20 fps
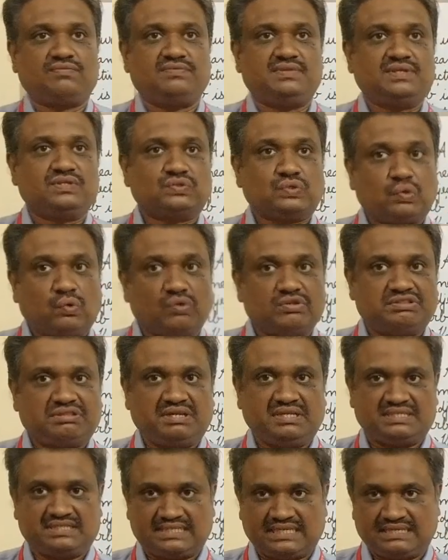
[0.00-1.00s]
of this all
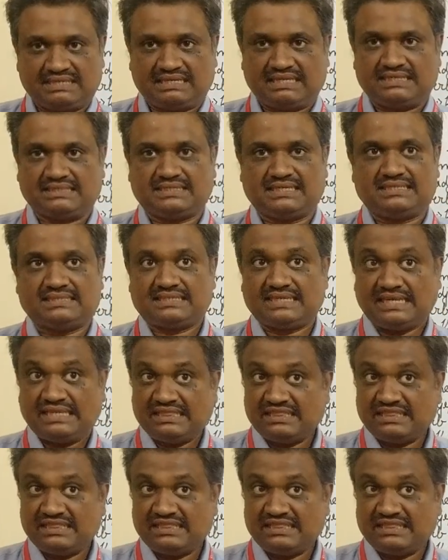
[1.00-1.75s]
three sentences.